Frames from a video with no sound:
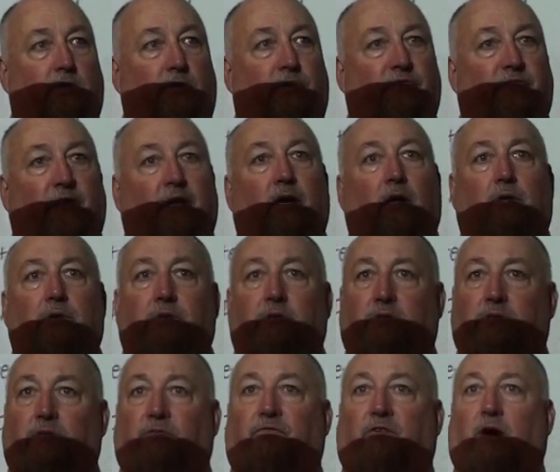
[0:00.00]
You failed
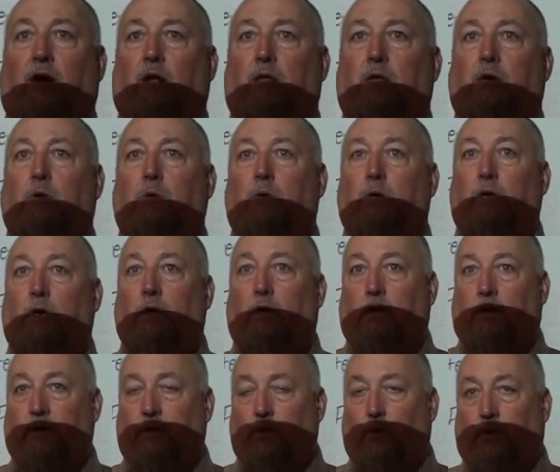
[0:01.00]
to follow
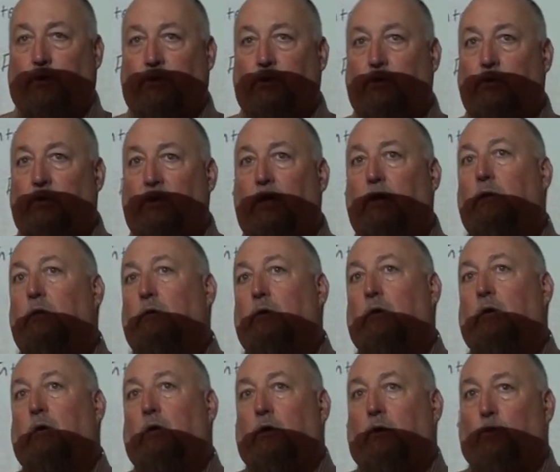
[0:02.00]
your duty,
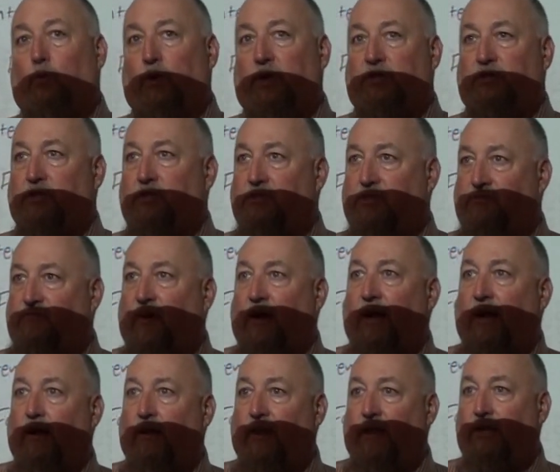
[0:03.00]
which is
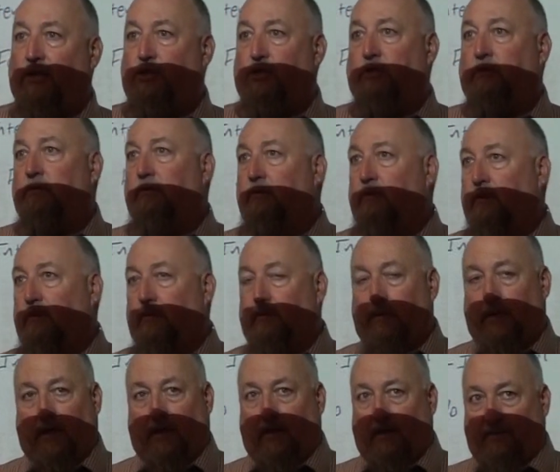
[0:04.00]
violation
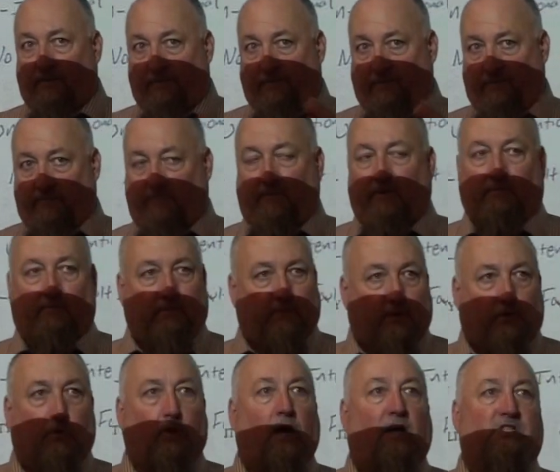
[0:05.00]
of the,
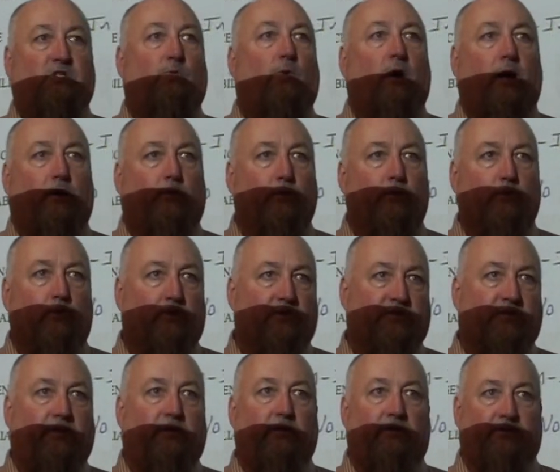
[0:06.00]
the crosswalk
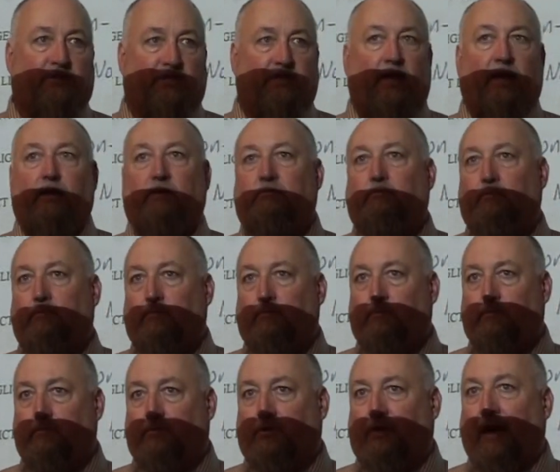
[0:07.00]
rules under state
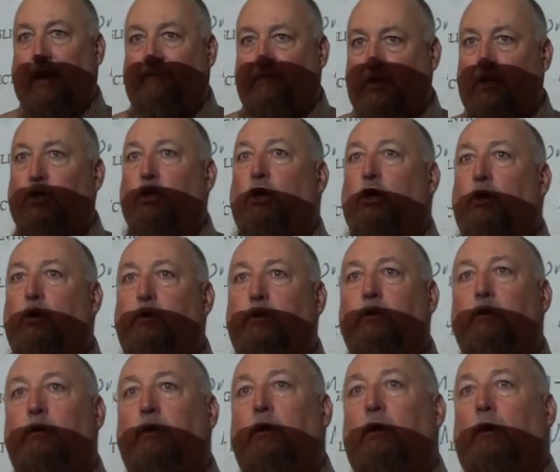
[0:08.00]
traffic
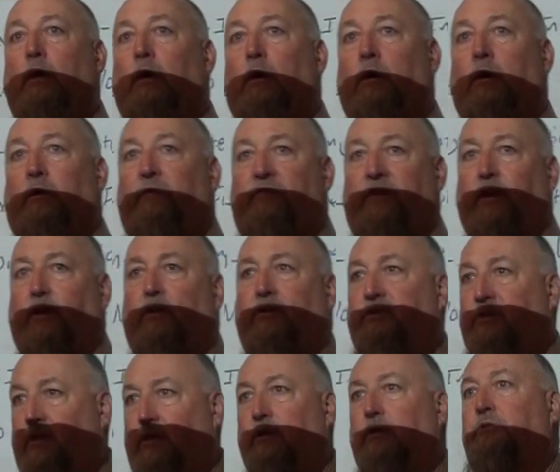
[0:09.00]
code. Failure
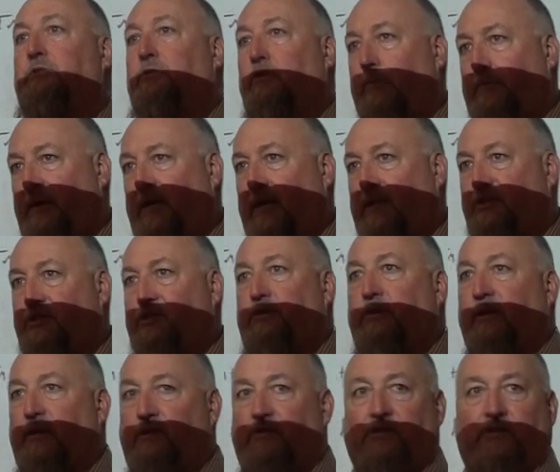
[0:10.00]
to yield to a
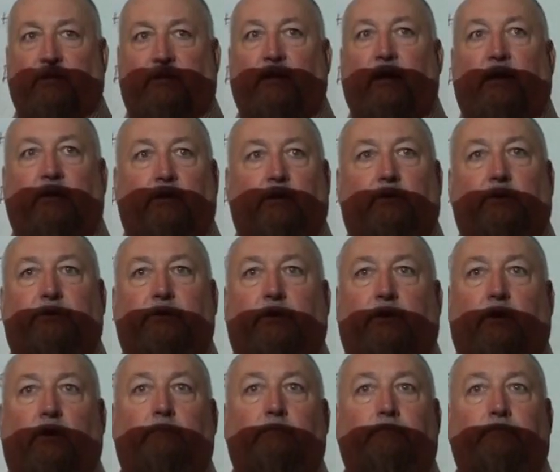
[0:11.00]
pedestrian is the technical
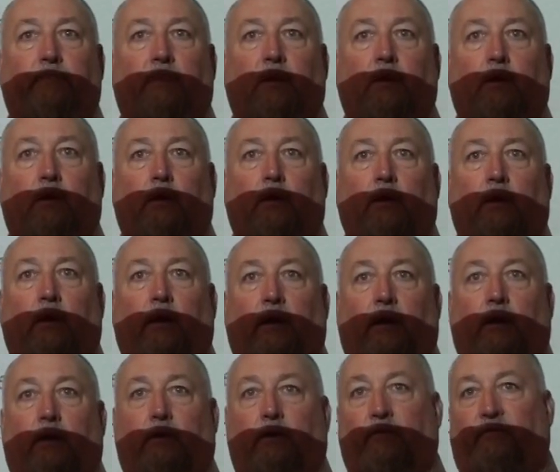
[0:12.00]
term.
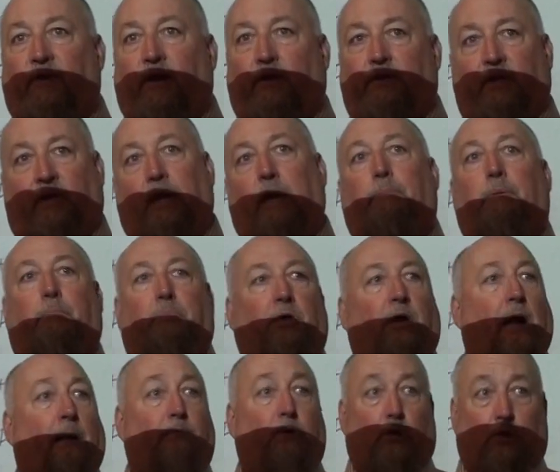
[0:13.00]
You failed to keep a
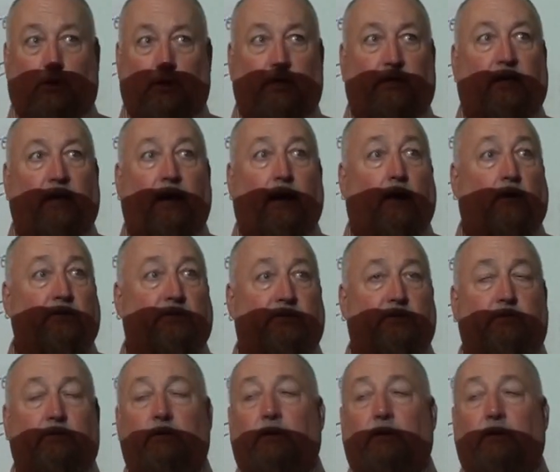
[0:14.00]
proper lookout.